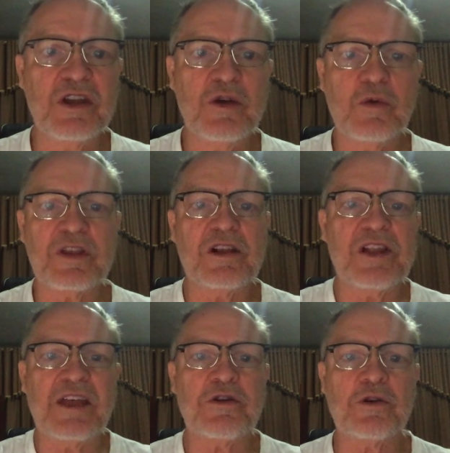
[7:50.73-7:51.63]
with a
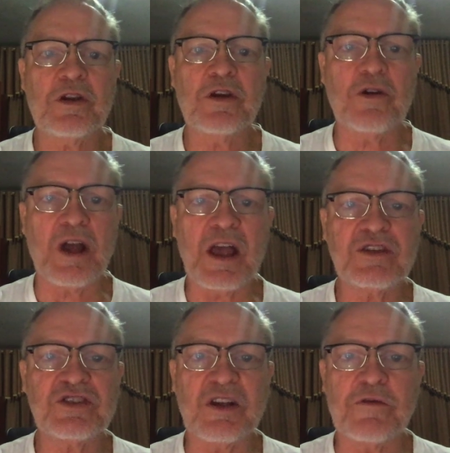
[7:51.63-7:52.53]
leather
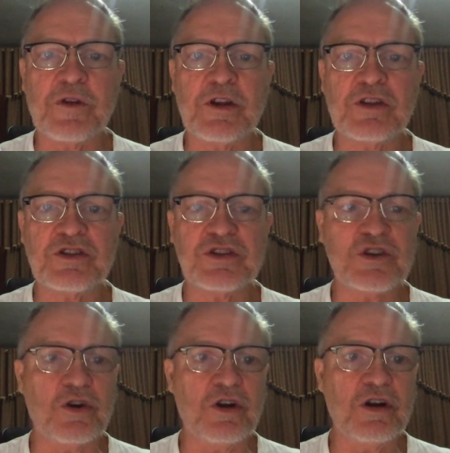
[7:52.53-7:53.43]
cuirass over his
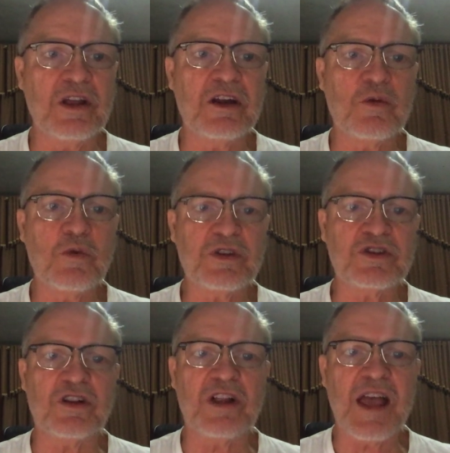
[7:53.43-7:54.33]
shirt and a
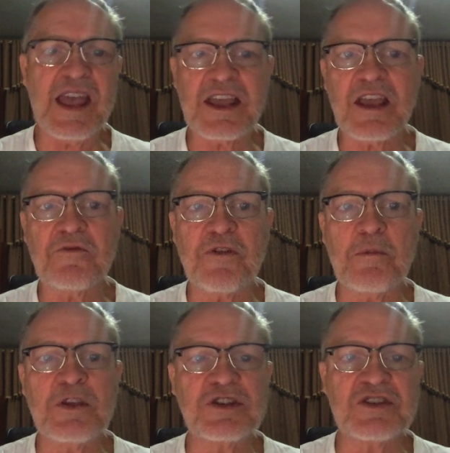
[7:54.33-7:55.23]
whistle hanging
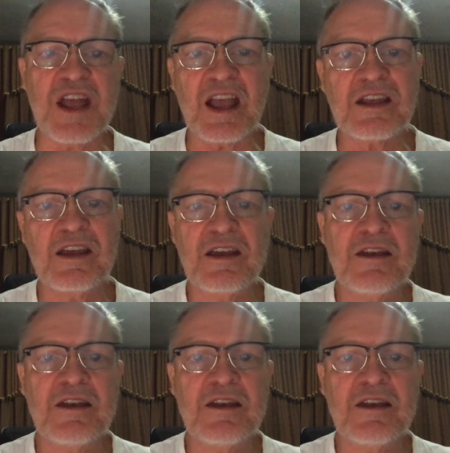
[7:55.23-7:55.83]
from his neck,